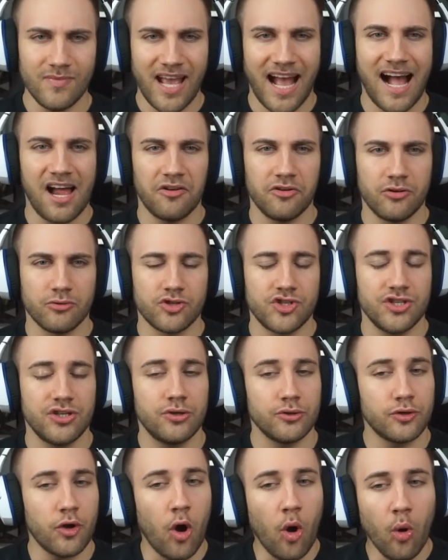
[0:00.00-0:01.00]
I don't know, she
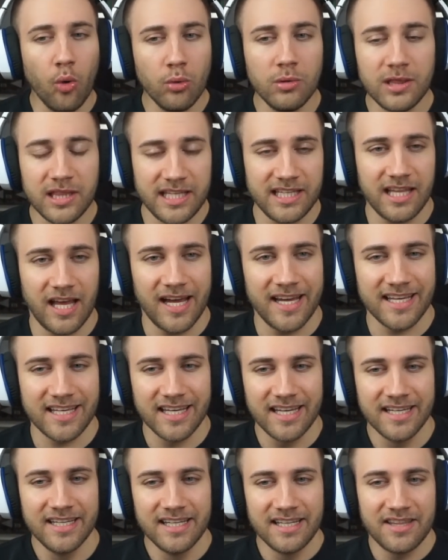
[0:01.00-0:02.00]
could only like
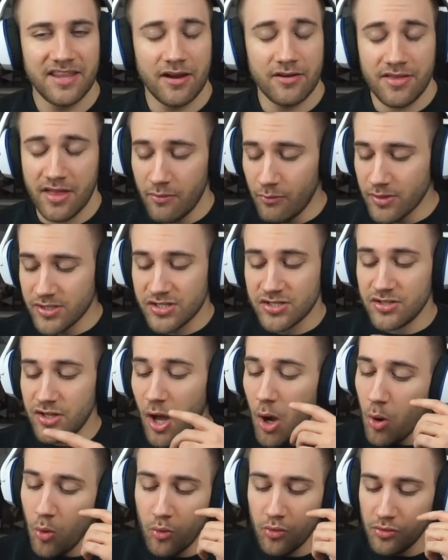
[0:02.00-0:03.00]
there there was
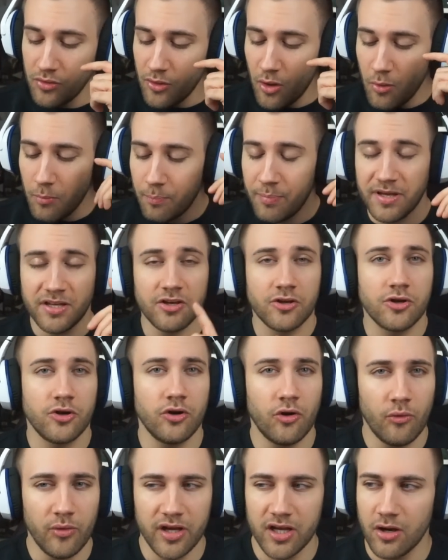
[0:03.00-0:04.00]
no no big
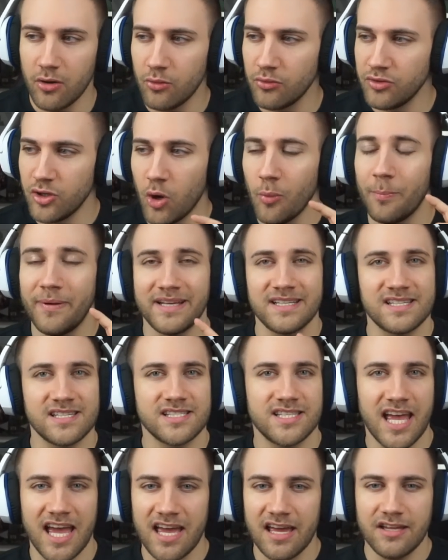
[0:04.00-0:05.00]
choreo, no big
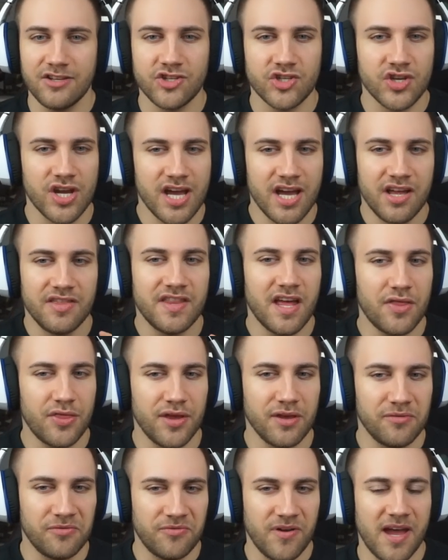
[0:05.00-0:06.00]
stage,
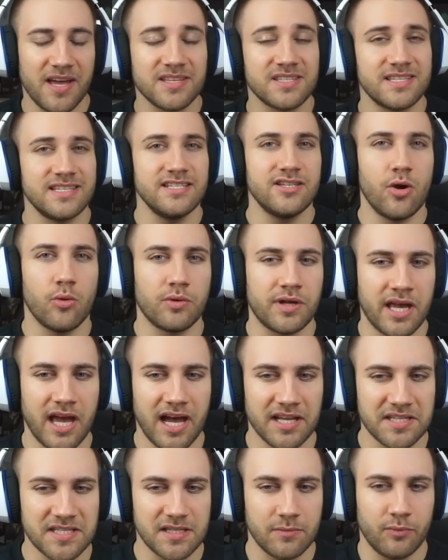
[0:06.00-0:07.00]
nothing fancy, no
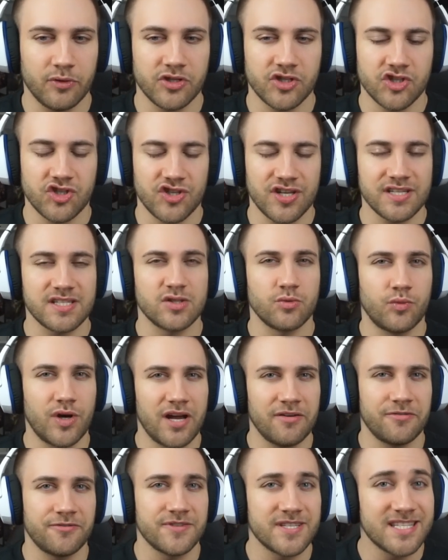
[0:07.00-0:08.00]
cuts, it was just
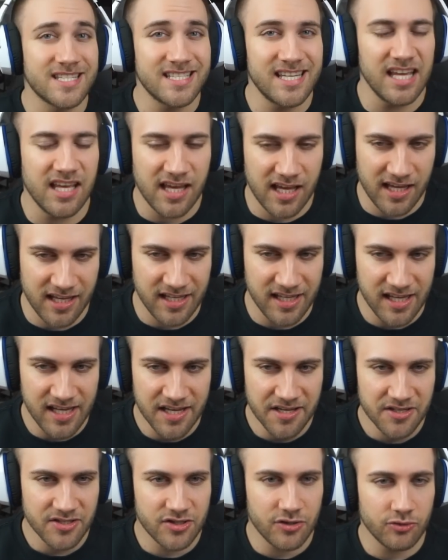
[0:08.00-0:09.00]
rough singing.
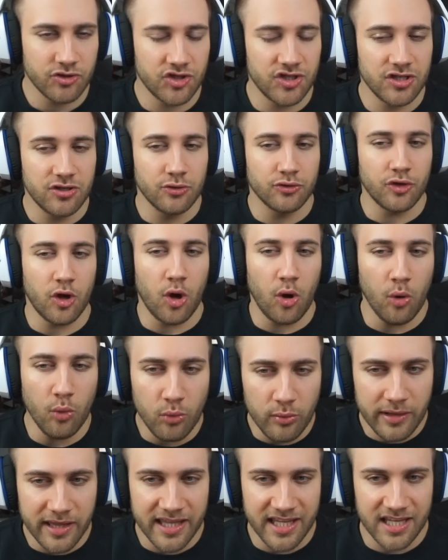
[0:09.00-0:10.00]
So she could
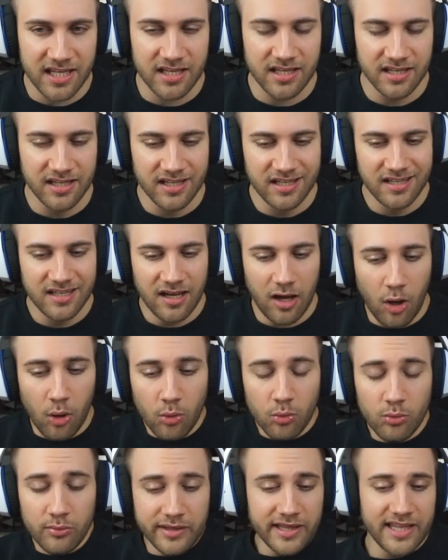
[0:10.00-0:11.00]
only
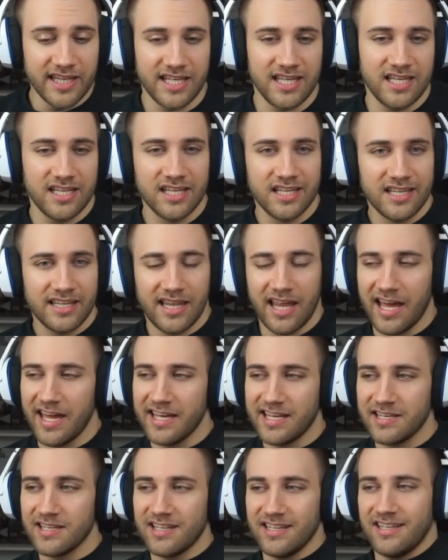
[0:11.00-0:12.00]
only
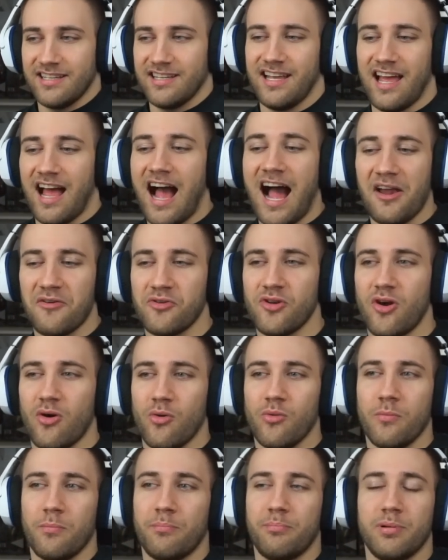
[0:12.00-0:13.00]
like I don't
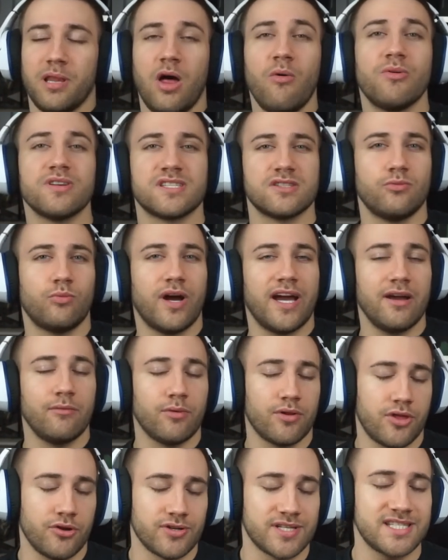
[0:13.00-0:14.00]
know, blow us away
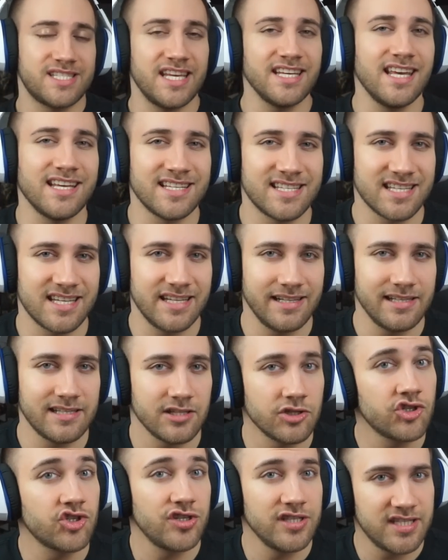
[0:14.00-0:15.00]
with her singing skills
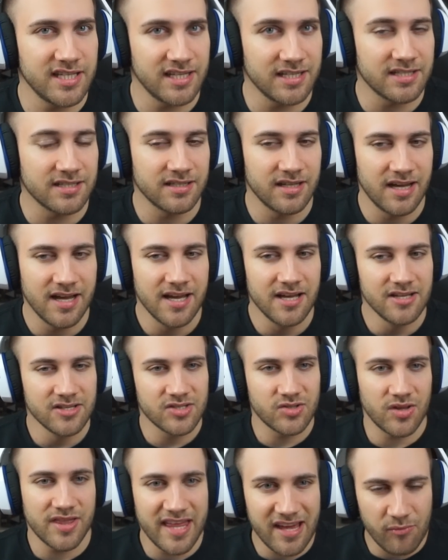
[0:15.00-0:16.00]
and she did.
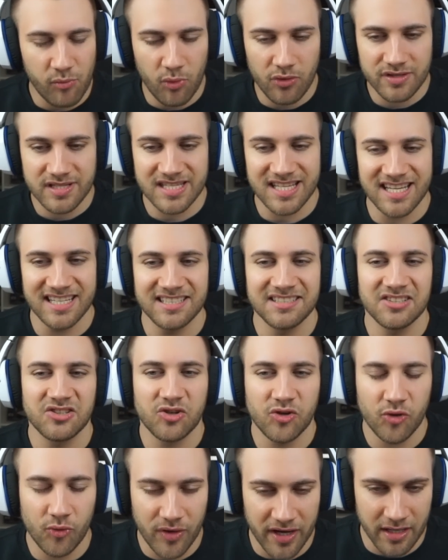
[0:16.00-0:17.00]
So that was
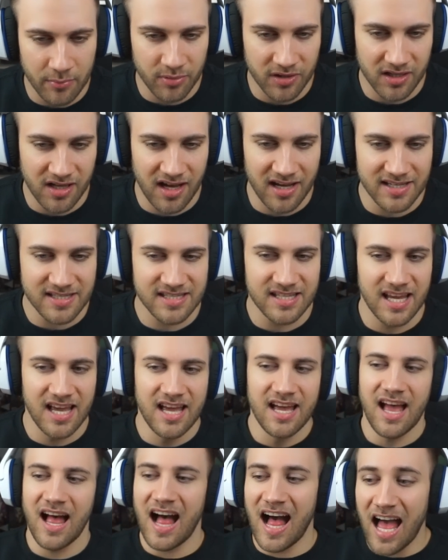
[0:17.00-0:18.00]
incredible, guys.
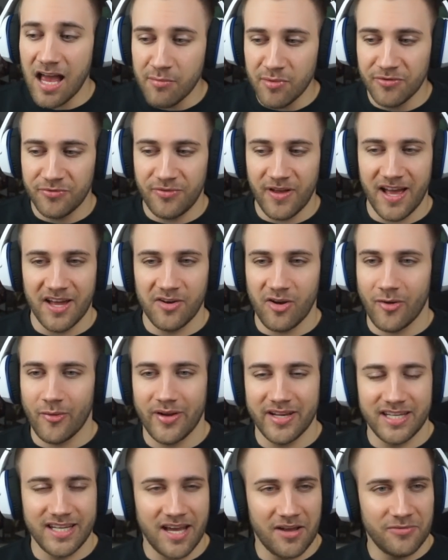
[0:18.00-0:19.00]
I'm a fan
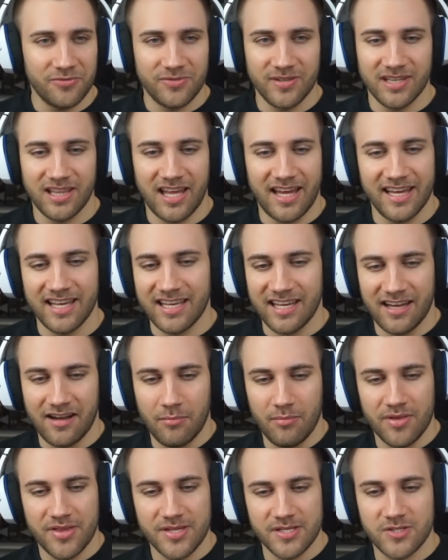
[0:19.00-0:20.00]
already. I feel like
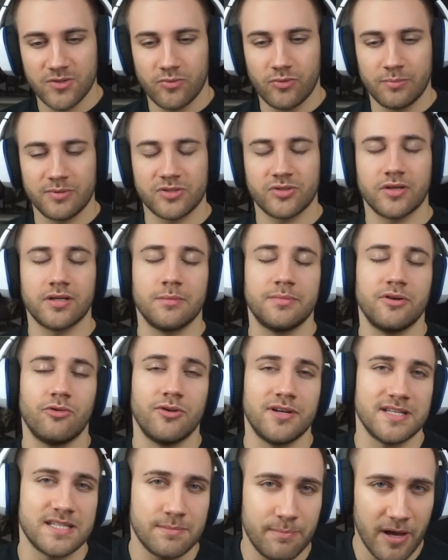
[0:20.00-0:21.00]
um, this group is going to be
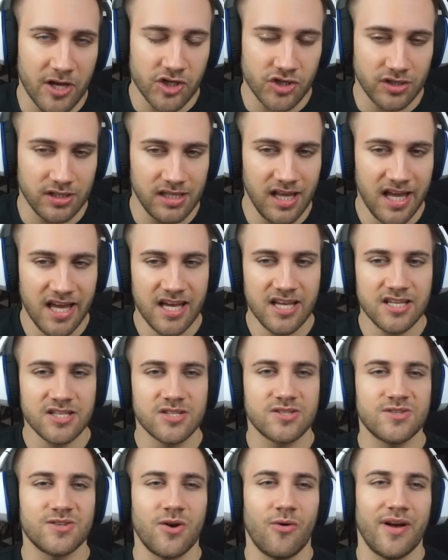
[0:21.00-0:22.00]
really special.
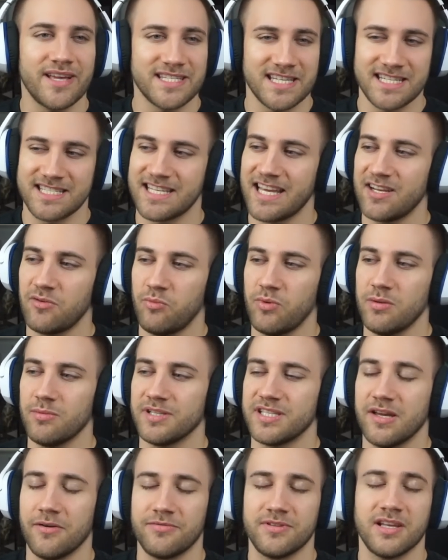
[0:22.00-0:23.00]
So as I said, we will
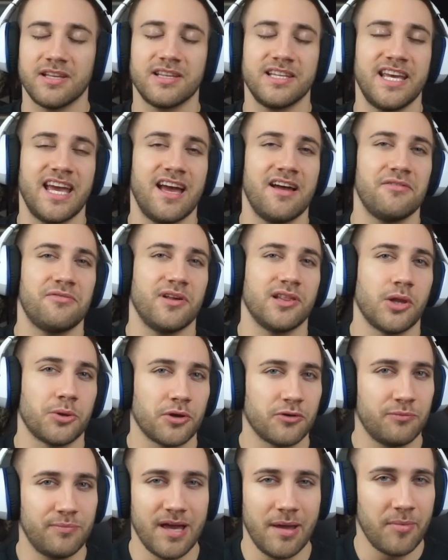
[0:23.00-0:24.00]
definitely have a lot
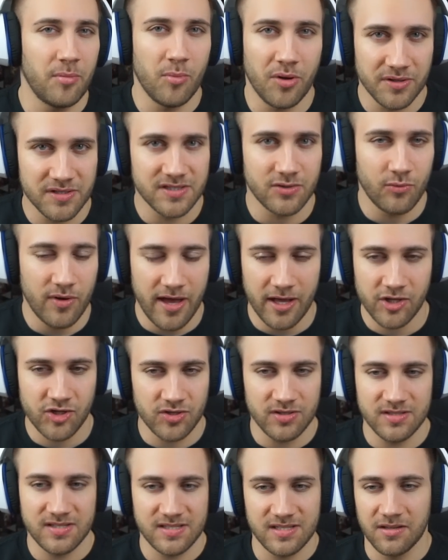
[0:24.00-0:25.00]
of Baby Monster
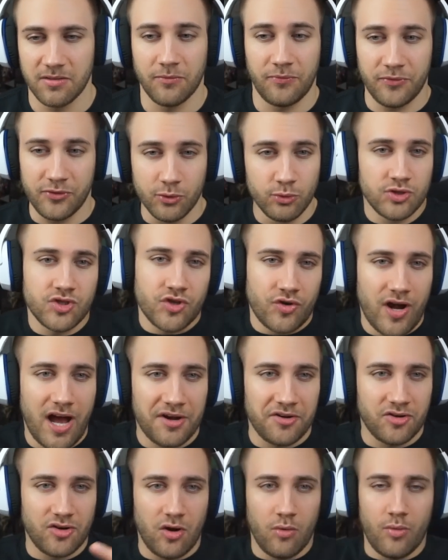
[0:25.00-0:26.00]
reactions in the future. I
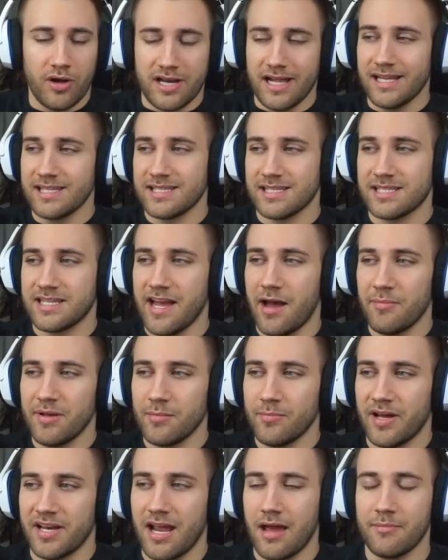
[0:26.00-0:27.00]
don't know what else is
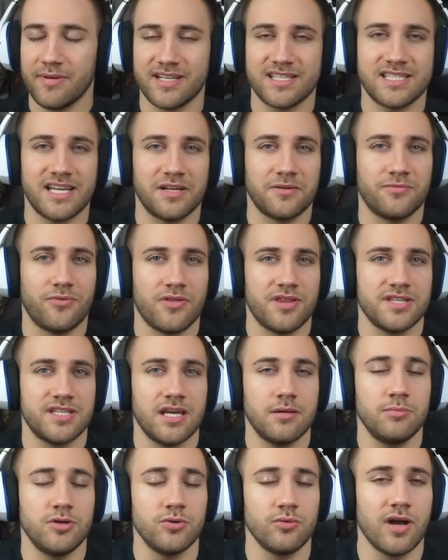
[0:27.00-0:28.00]
coming, but I'm excited for the
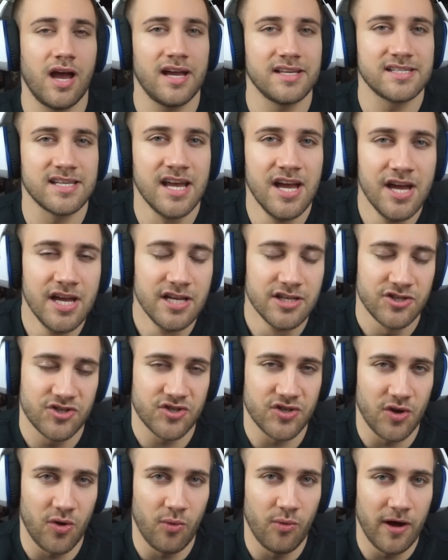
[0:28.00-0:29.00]
debut, guys.
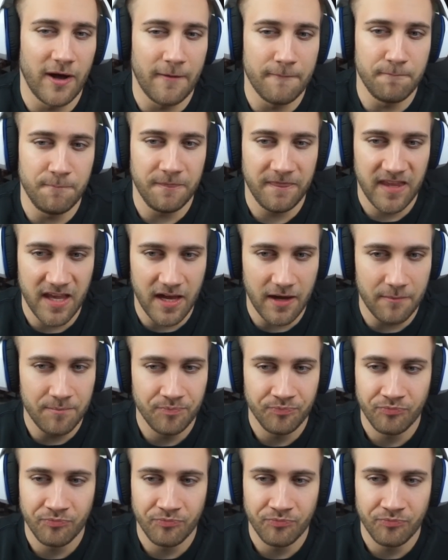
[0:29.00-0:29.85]
So um, yeah.